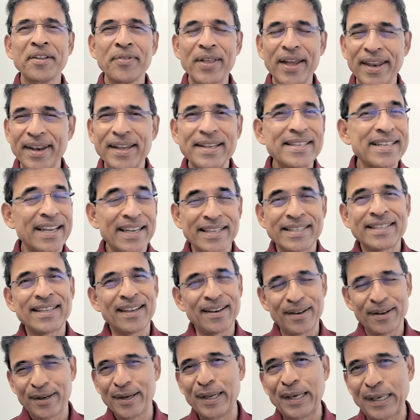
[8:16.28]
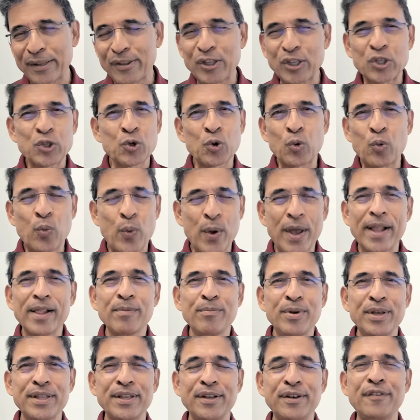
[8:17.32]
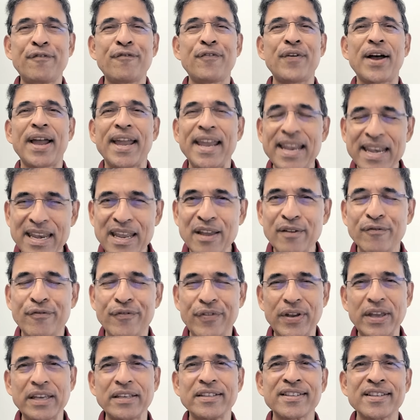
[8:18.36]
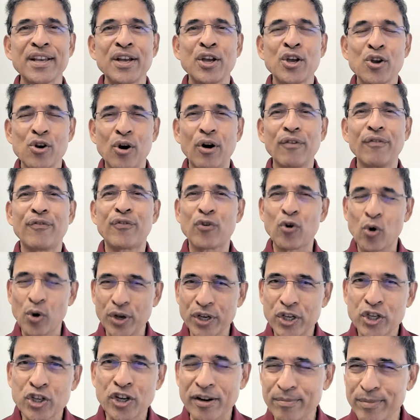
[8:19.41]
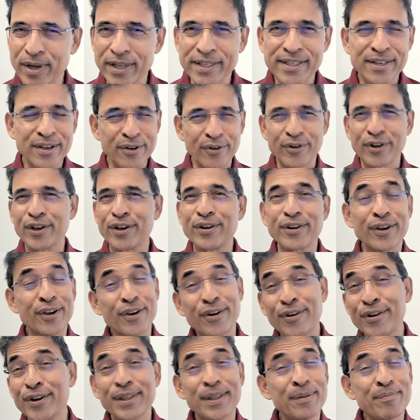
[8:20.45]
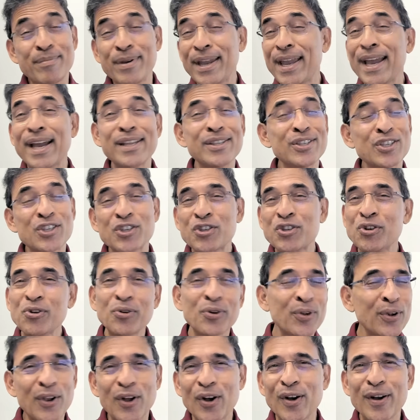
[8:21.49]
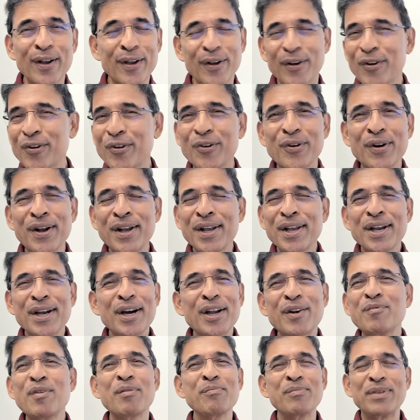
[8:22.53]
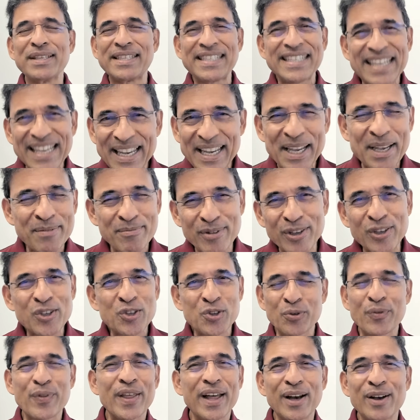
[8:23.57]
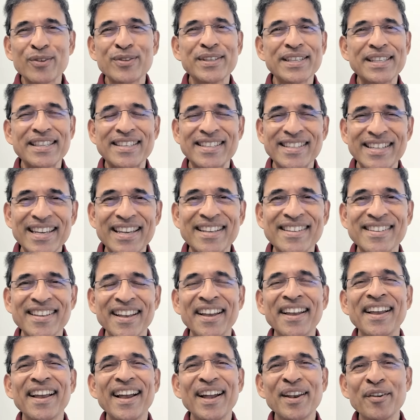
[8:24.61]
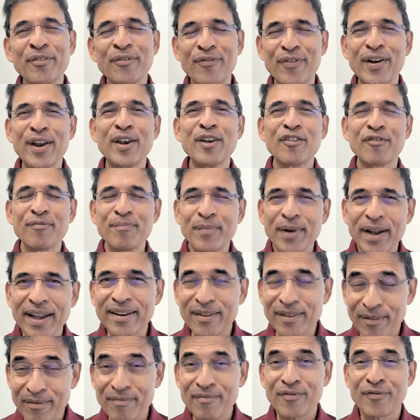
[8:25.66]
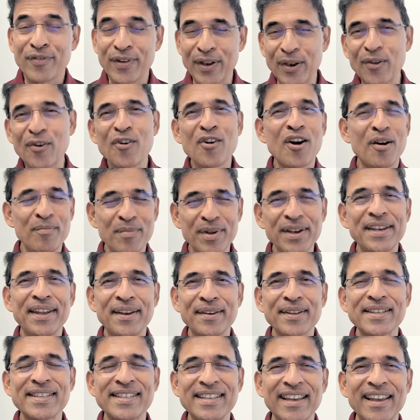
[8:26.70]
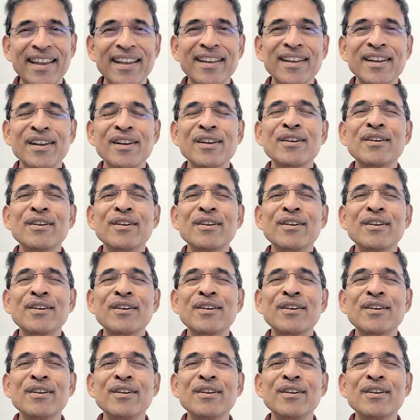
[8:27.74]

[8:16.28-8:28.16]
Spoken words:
then as I said earlier, this could well be the defining phase of Rohit Sharma's career, a career that began so long ago. I remember seeing him in 2006, and a friend of mine, a fellow commentator, saying,